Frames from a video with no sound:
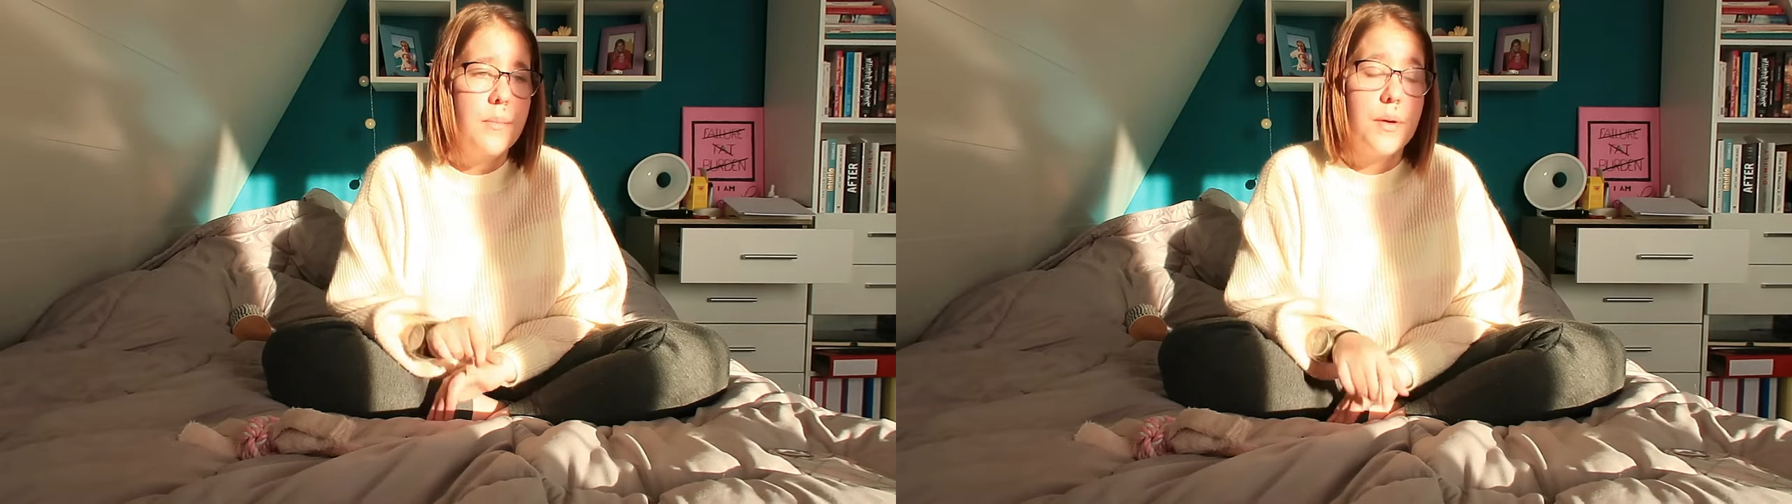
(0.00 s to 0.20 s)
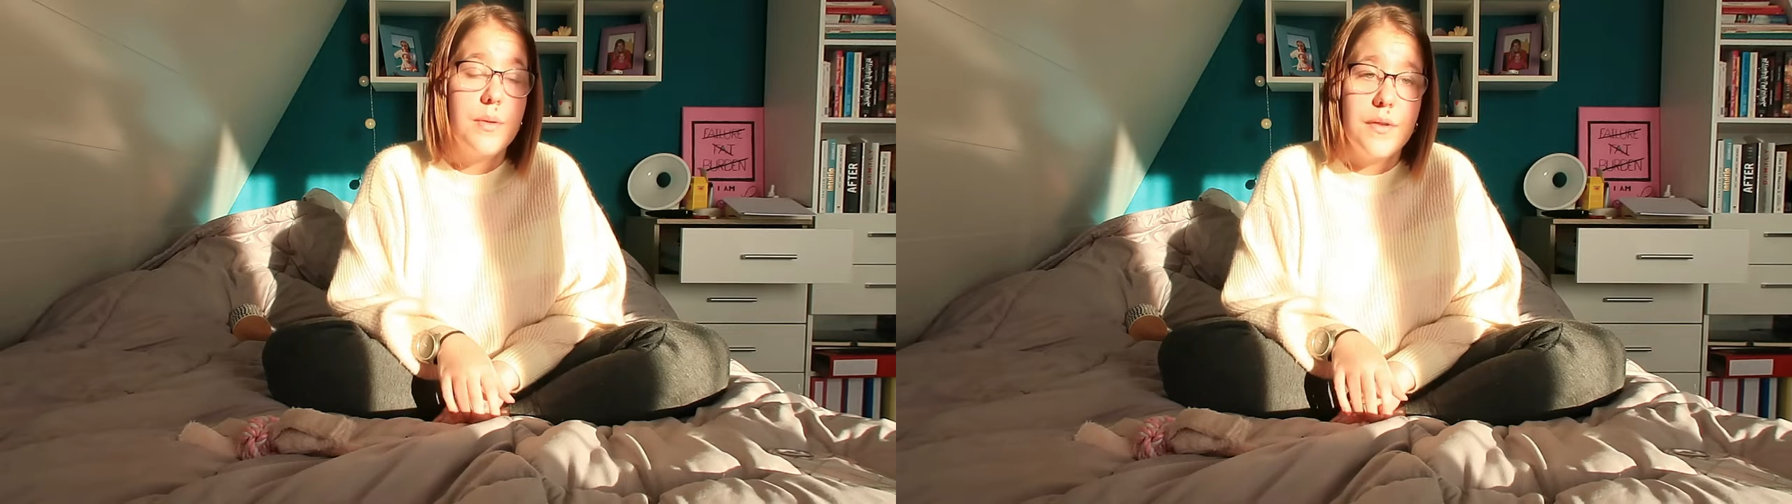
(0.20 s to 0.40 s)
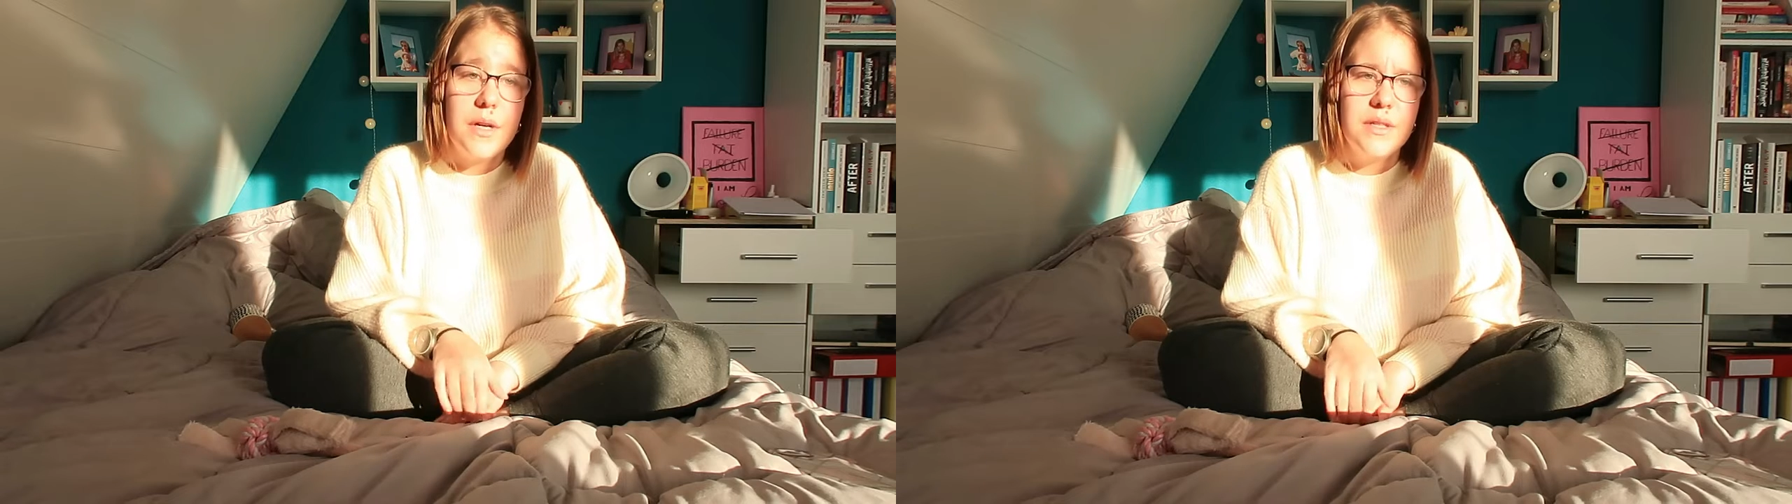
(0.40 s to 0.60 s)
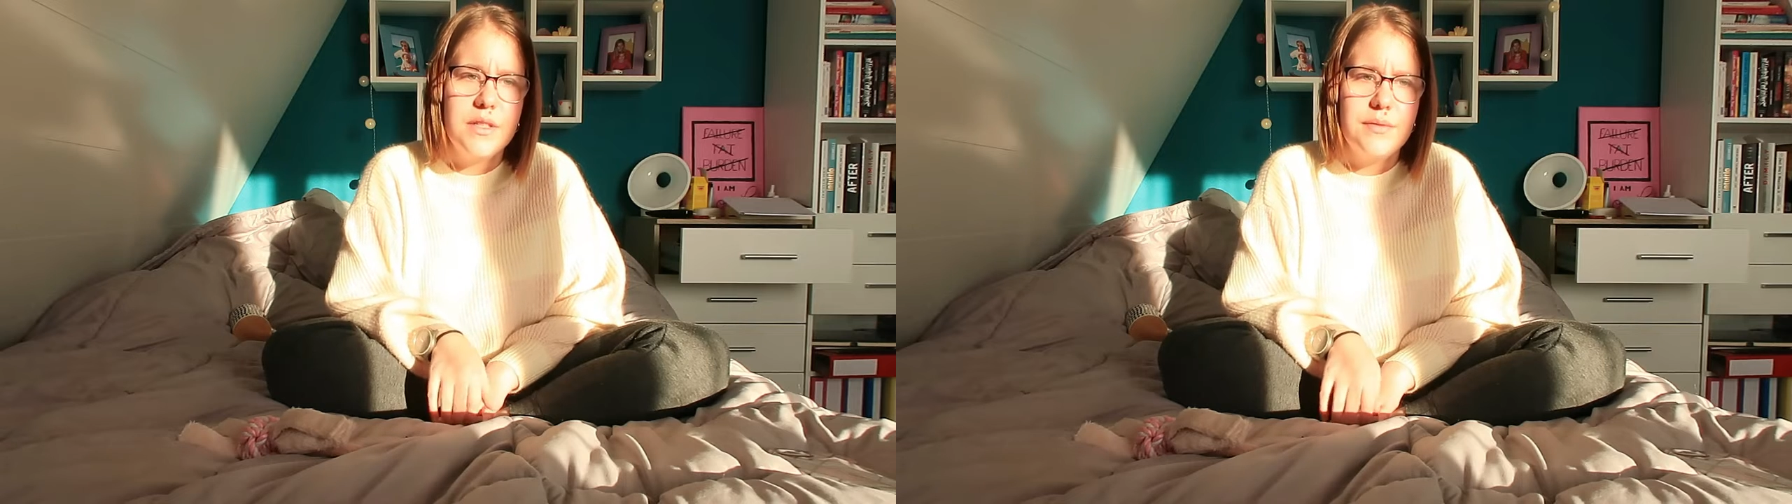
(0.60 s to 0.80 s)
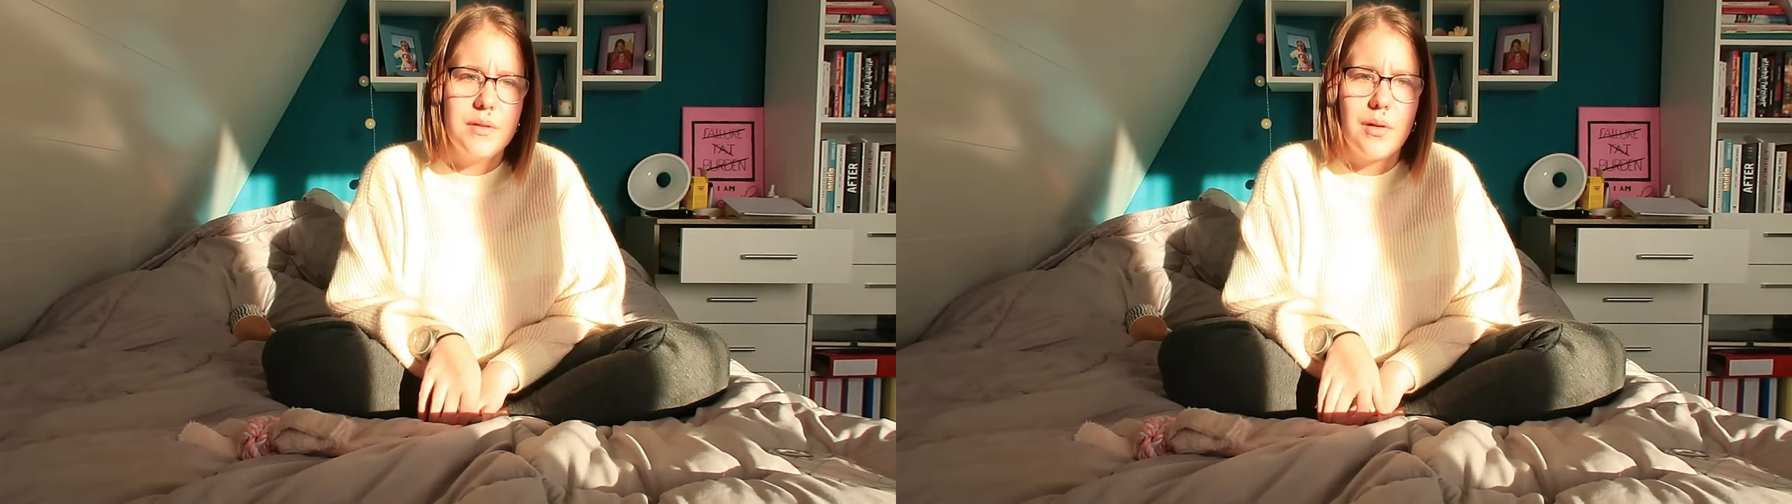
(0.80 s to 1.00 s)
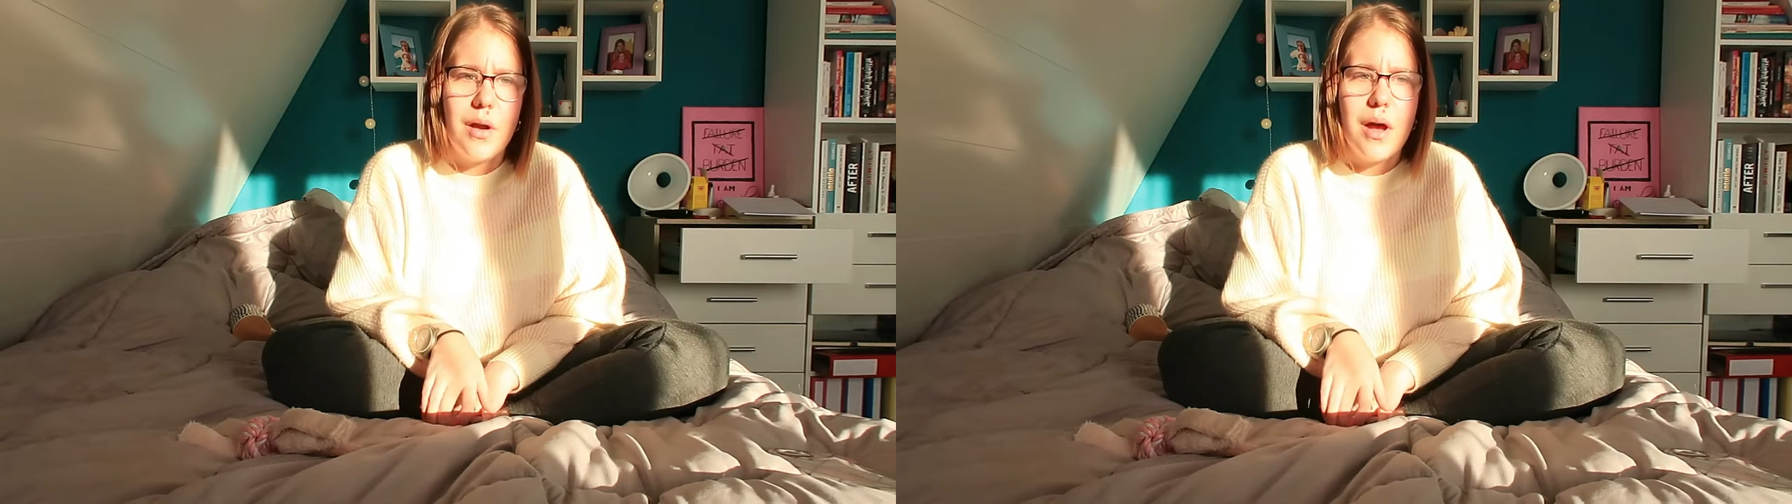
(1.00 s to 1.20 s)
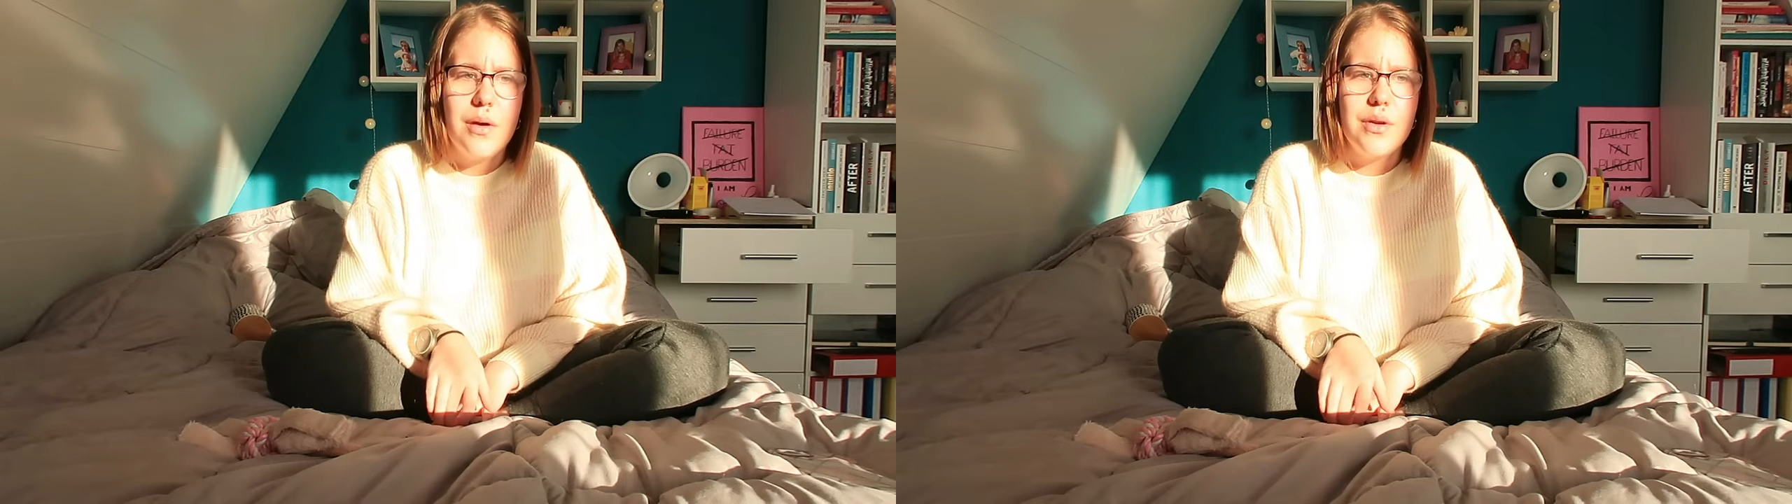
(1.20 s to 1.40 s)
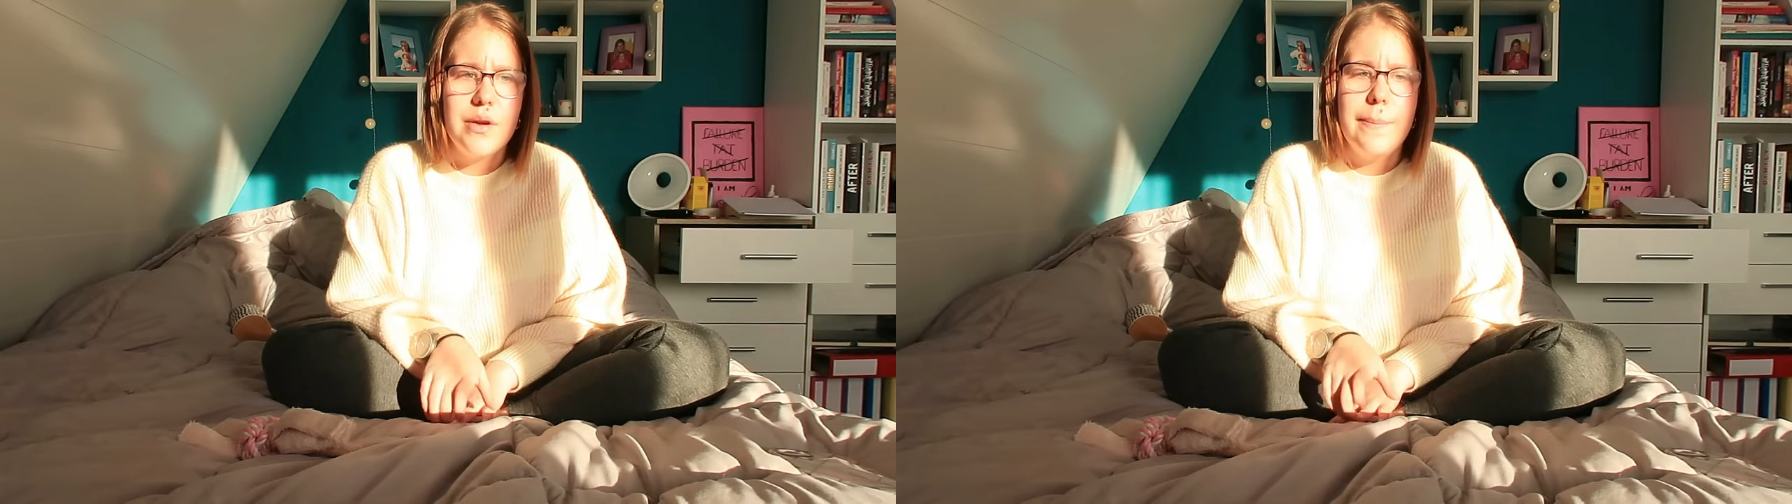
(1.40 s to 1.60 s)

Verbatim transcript: But we finally figured out